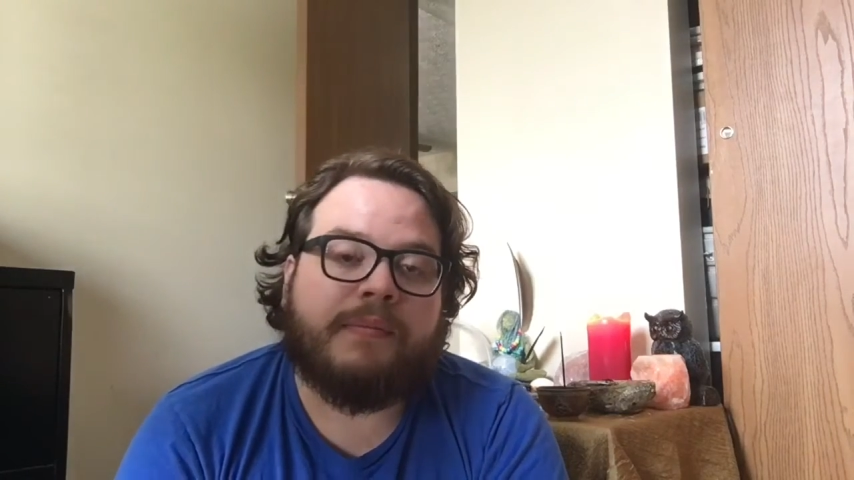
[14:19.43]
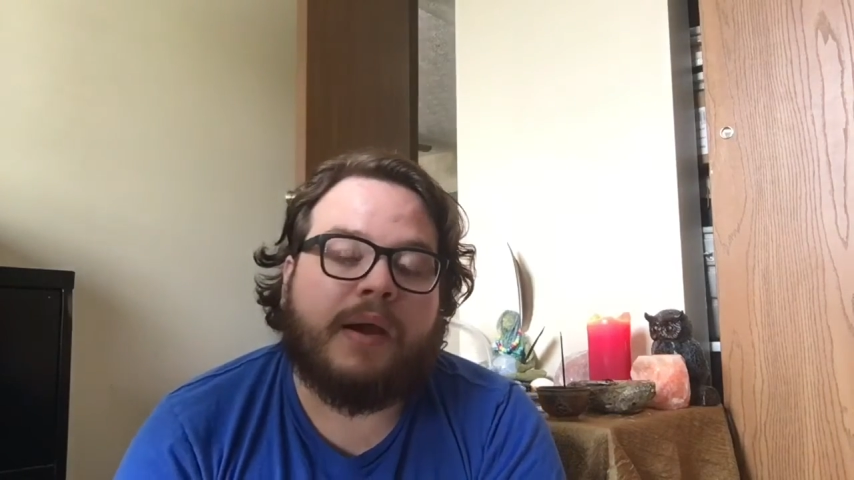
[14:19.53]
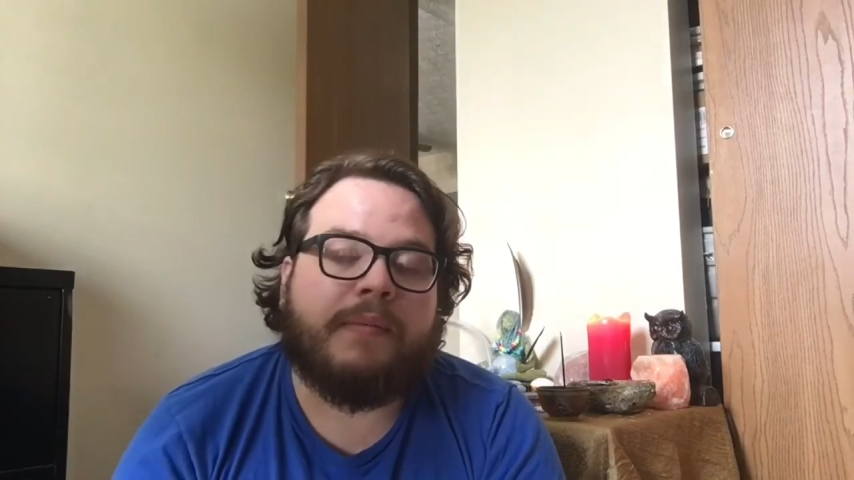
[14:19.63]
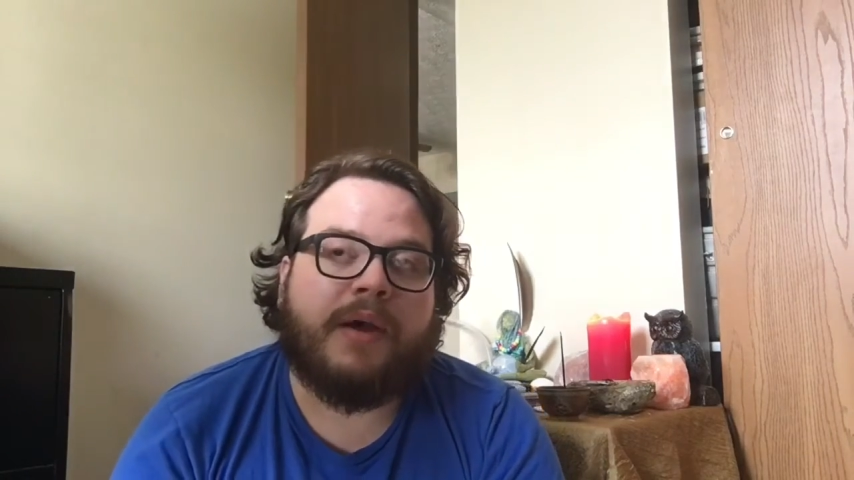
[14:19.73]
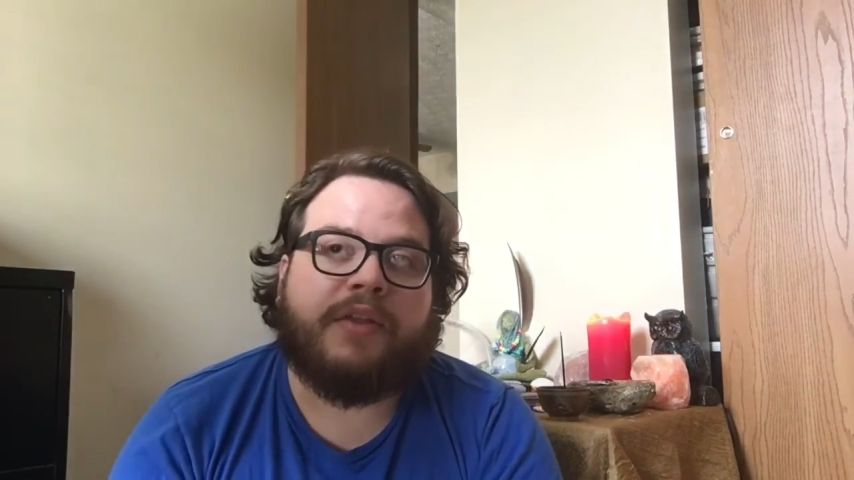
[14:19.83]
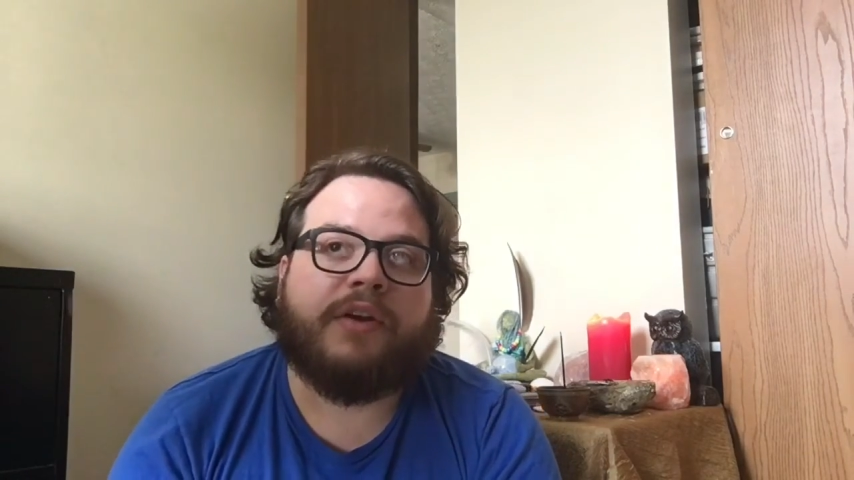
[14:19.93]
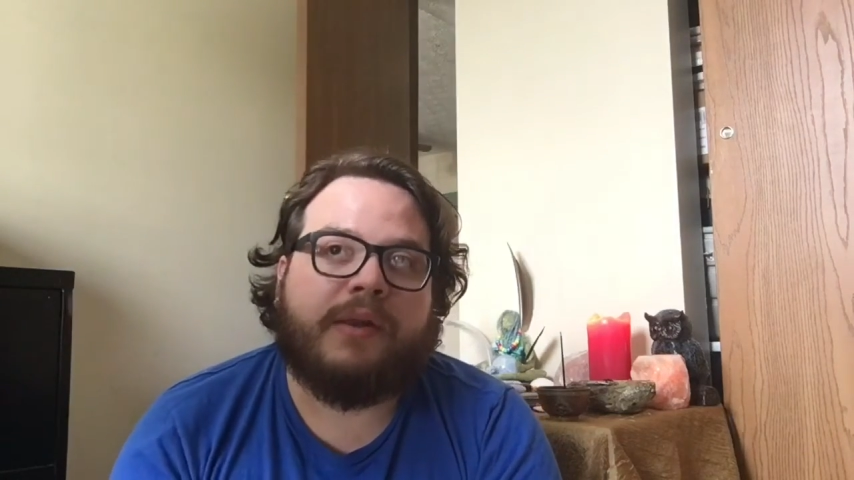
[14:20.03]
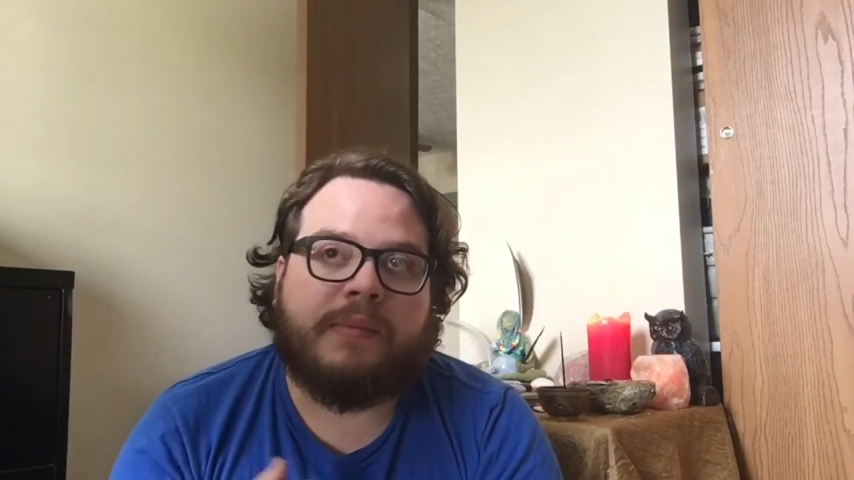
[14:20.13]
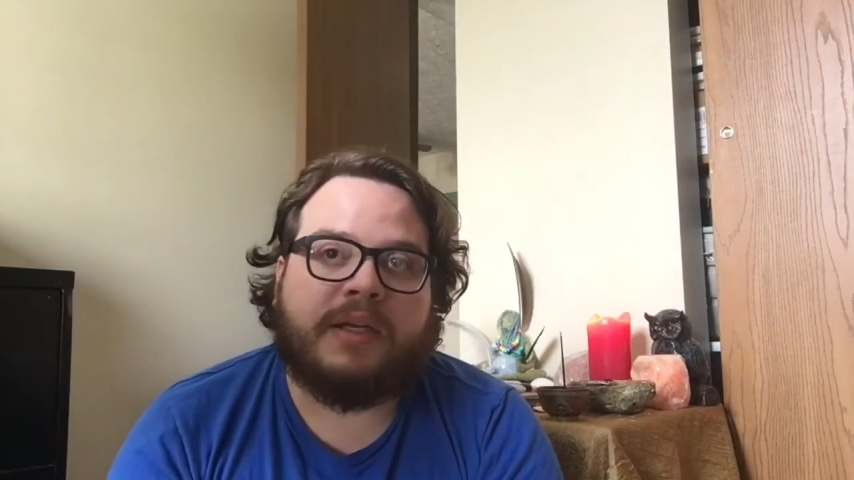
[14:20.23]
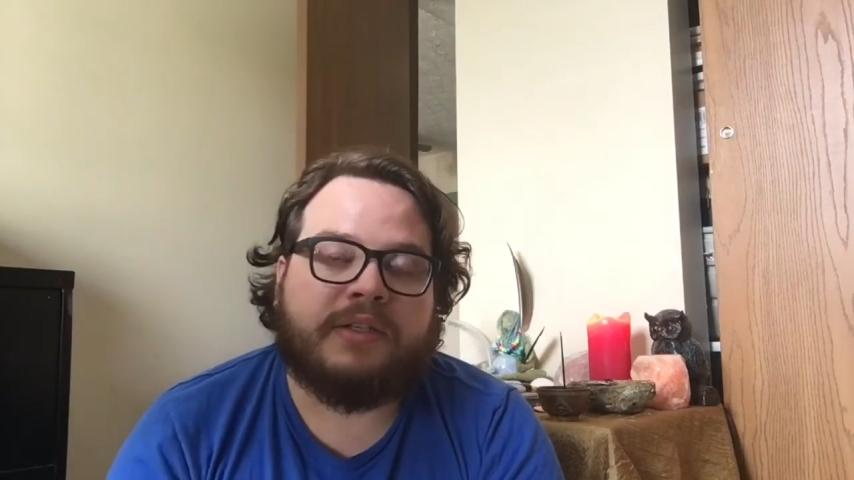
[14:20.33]
my mother
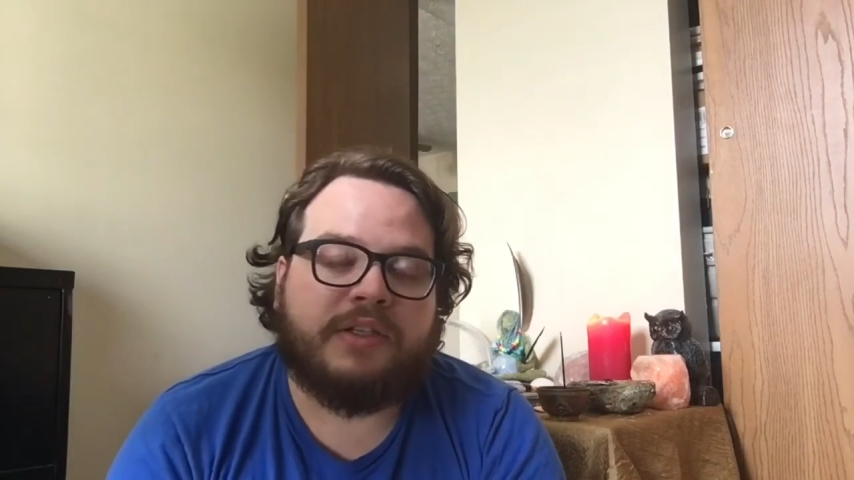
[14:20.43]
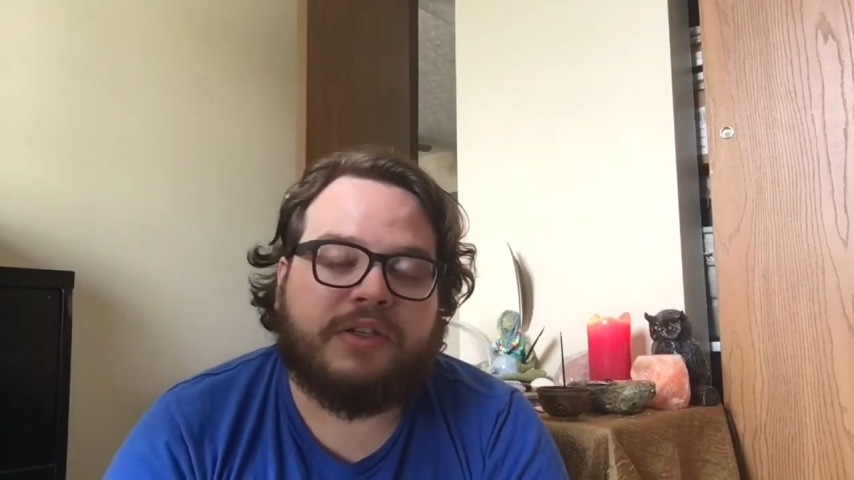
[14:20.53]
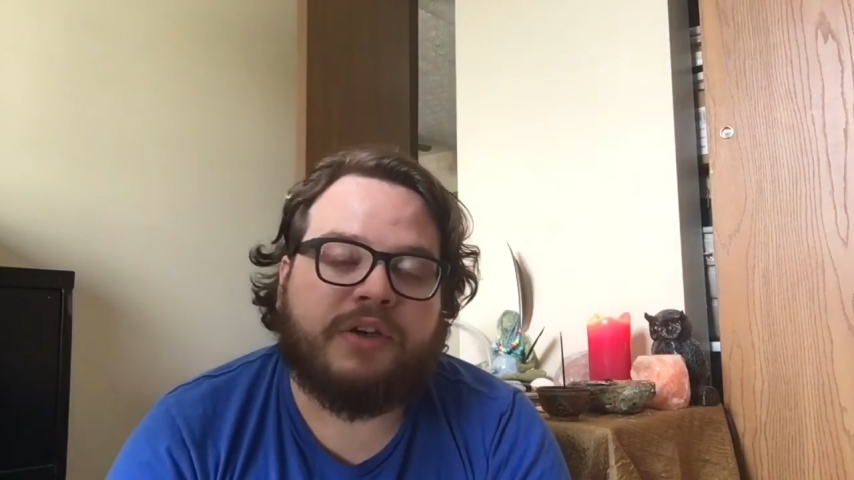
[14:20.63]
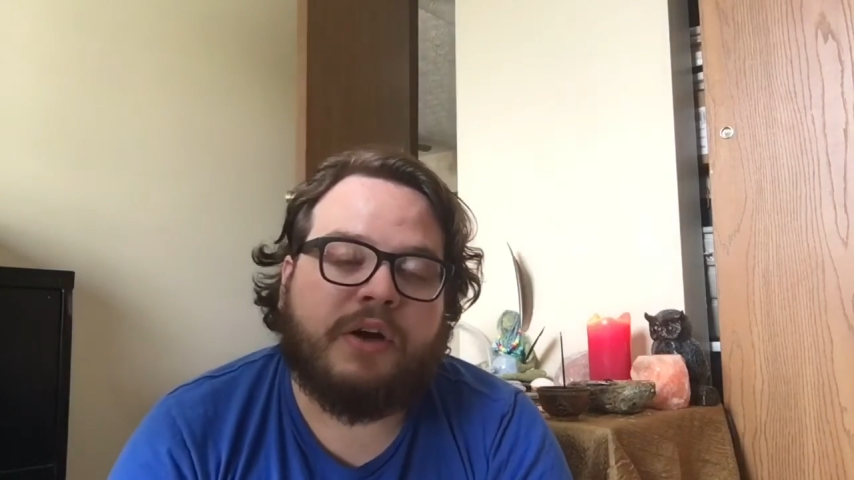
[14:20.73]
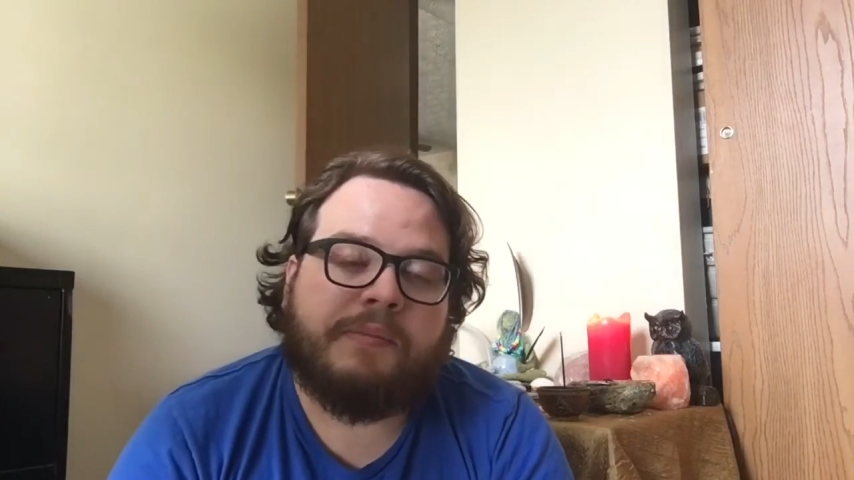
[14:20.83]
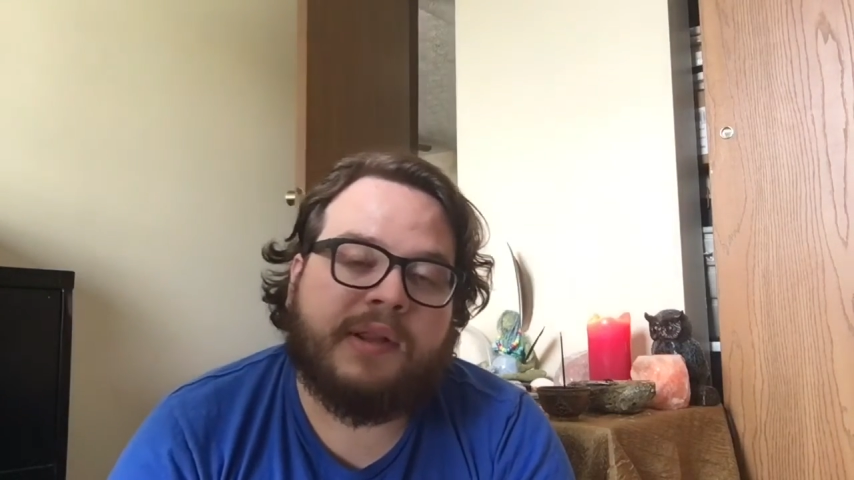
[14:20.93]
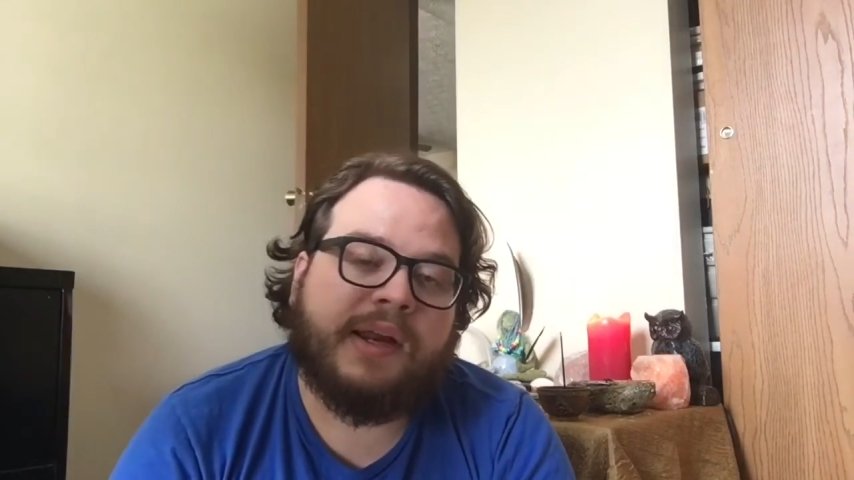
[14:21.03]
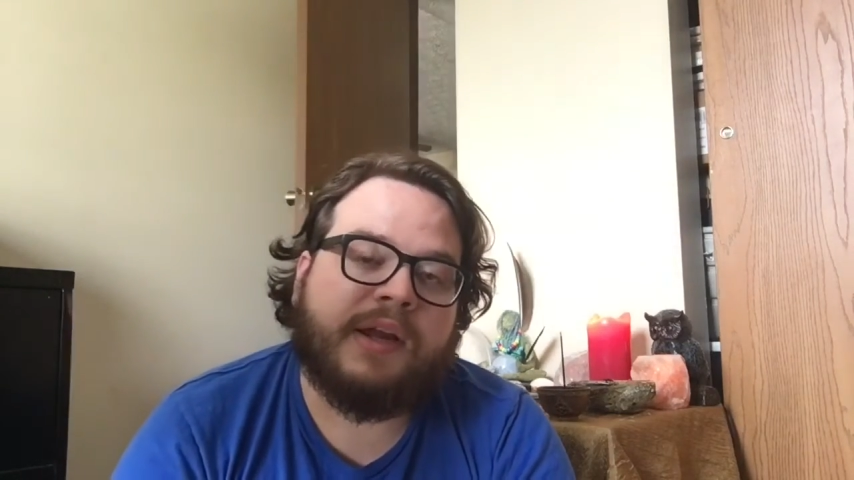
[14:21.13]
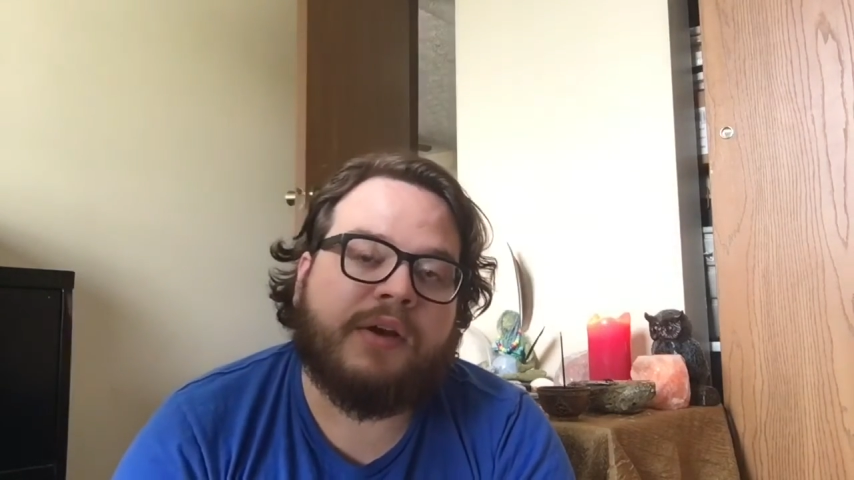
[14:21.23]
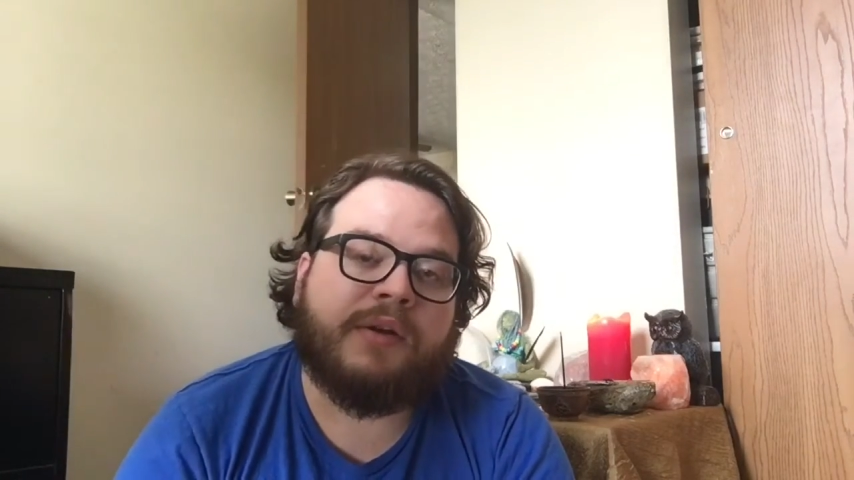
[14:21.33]
and my sister are
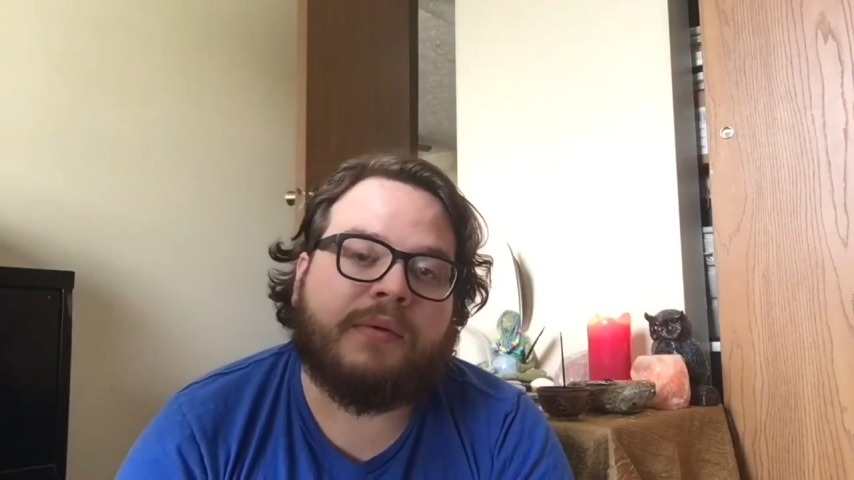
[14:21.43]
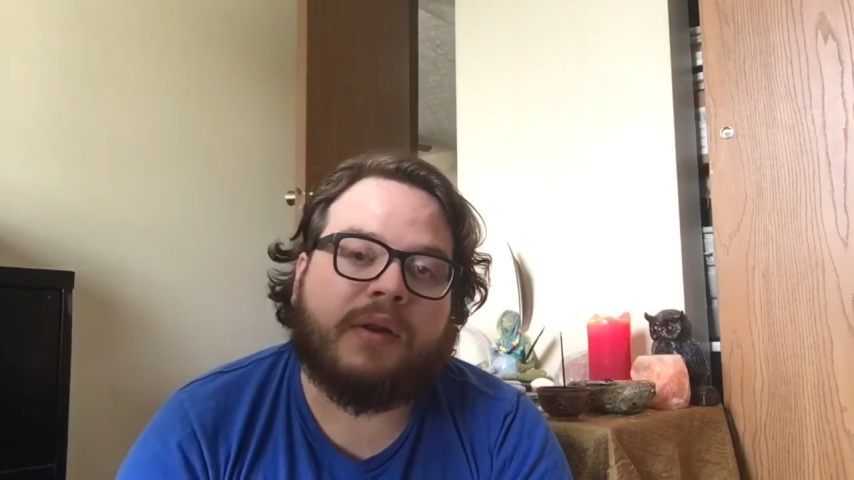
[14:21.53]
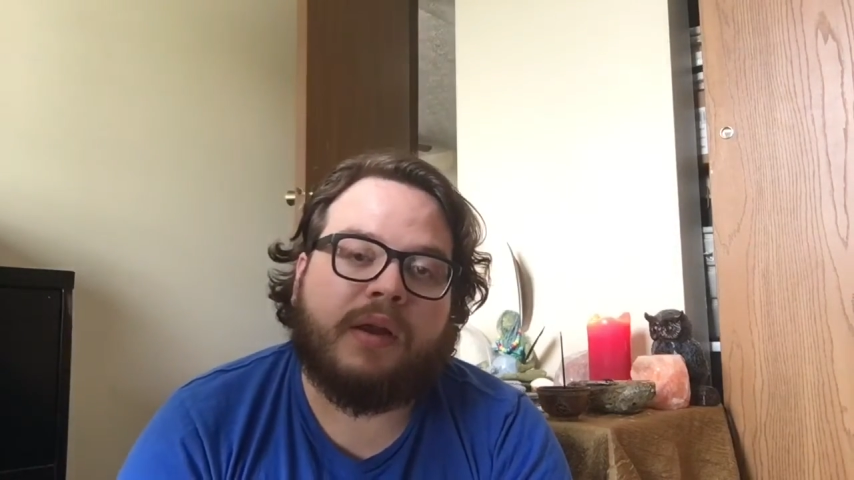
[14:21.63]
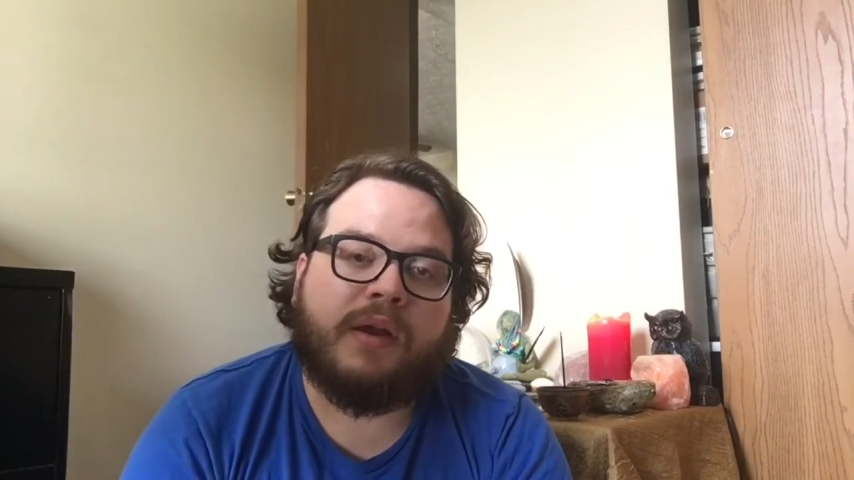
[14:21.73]
planning on